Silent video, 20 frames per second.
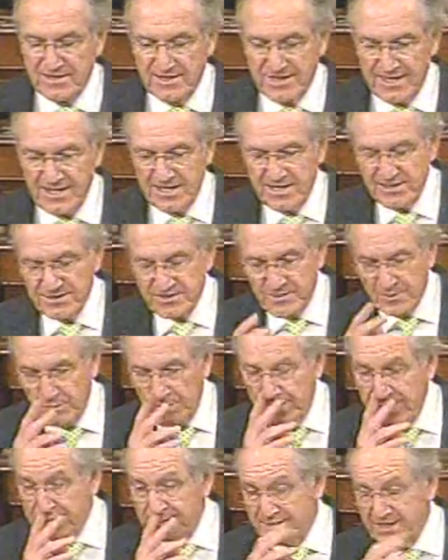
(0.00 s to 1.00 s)
days and
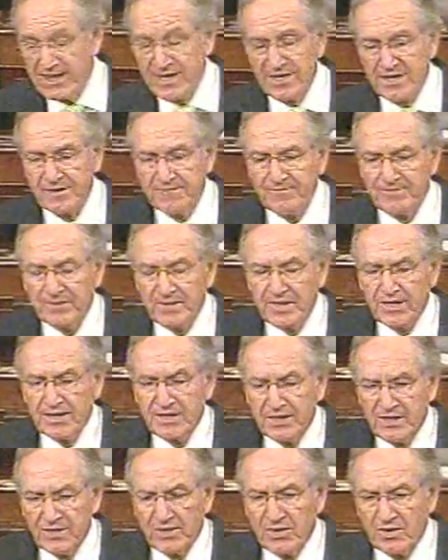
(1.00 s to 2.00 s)
weeks ahead
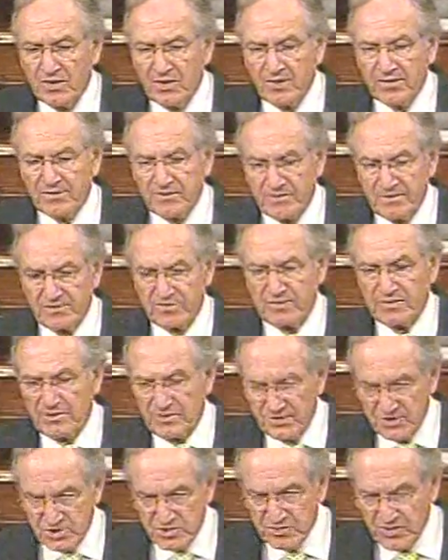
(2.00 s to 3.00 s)
on
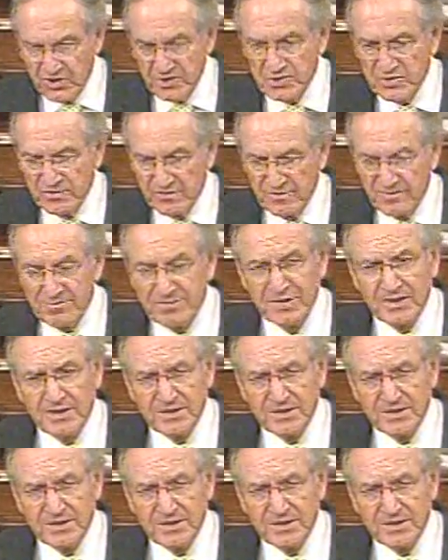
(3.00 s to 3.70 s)
the structure of the bill